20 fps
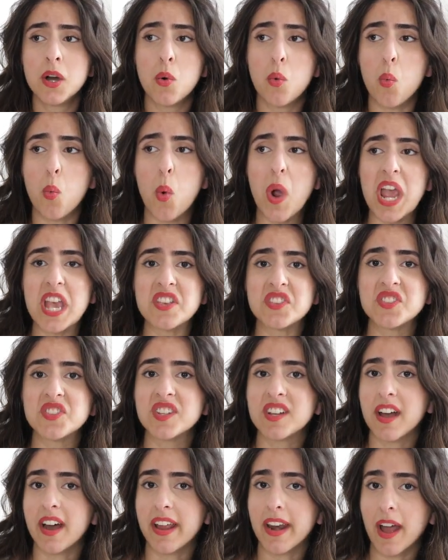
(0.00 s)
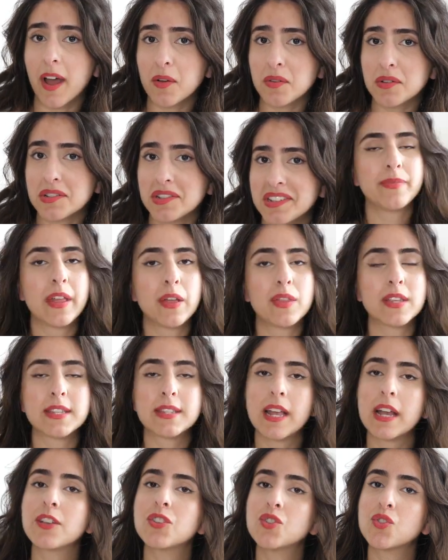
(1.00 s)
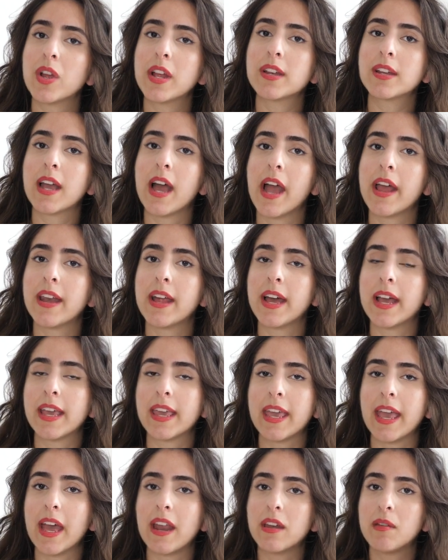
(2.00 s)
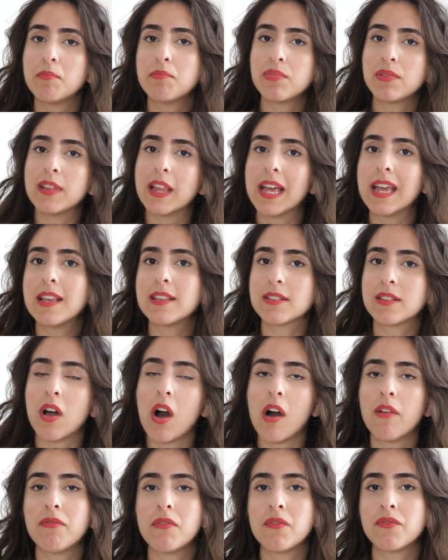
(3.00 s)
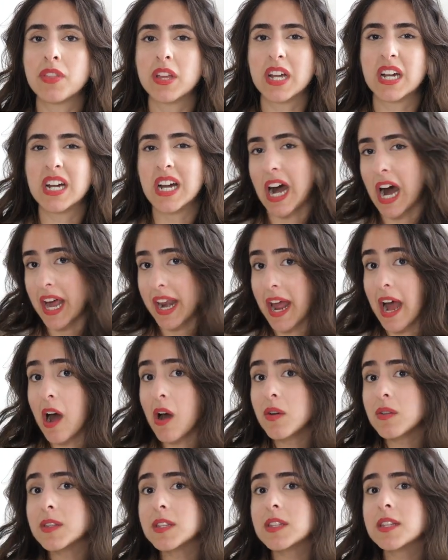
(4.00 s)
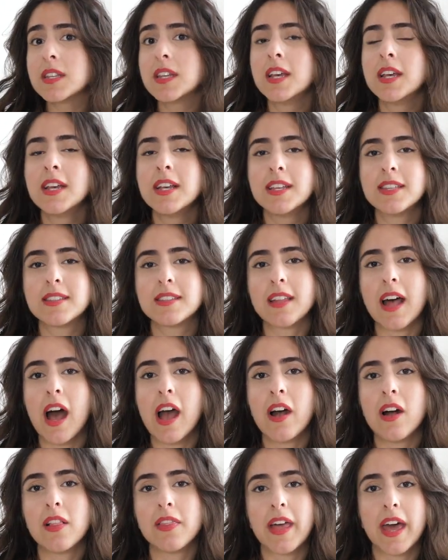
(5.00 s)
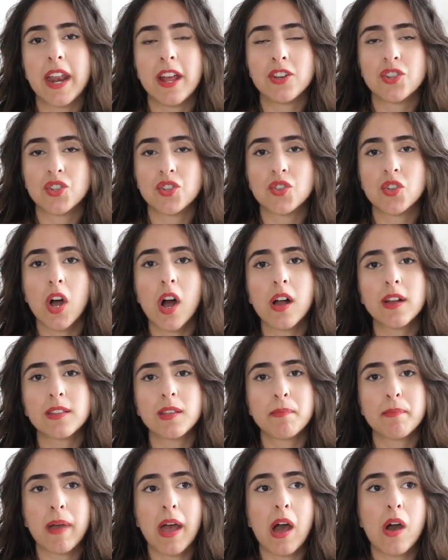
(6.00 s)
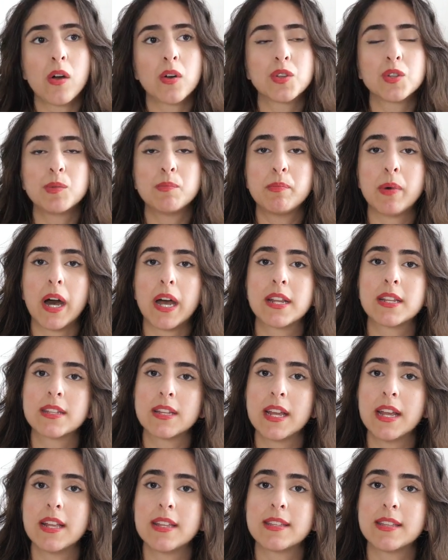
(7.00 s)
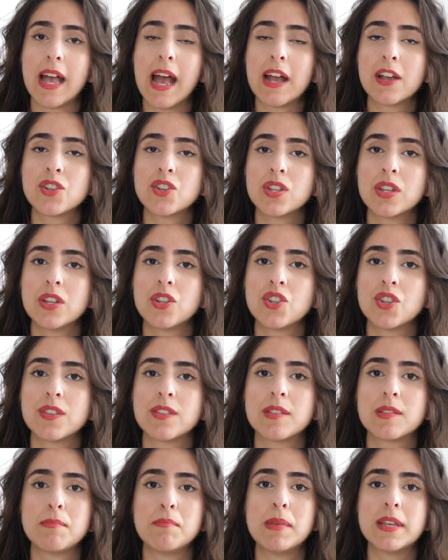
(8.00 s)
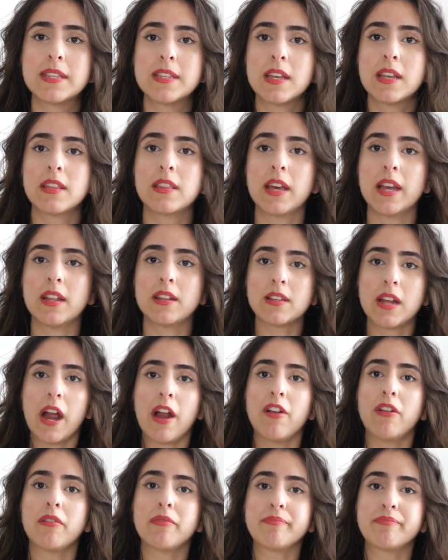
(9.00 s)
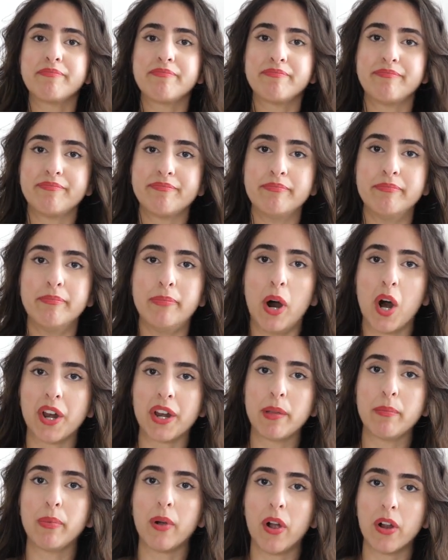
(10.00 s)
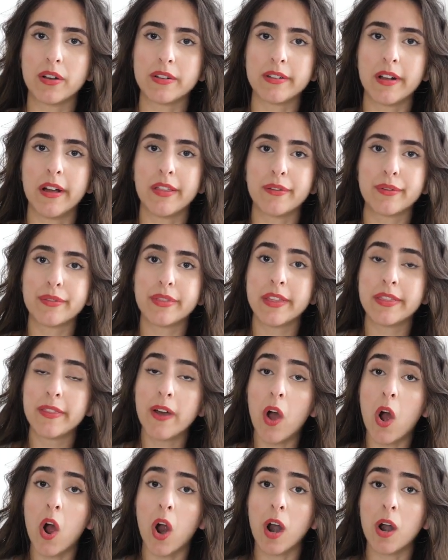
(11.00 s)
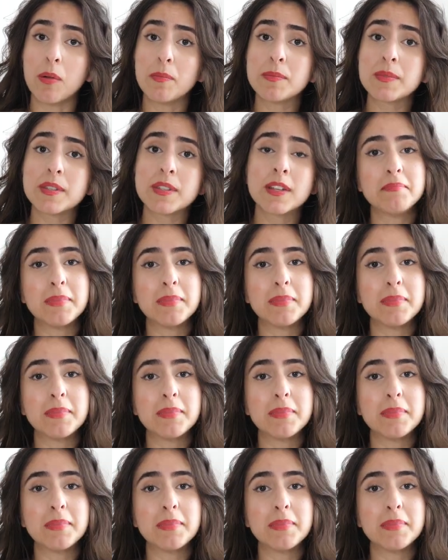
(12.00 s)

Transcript: waist cutout. Now this next trend kind of again plays off of the cutouts style that I just talked about, but it's actually just missing the entire body part other than the arms.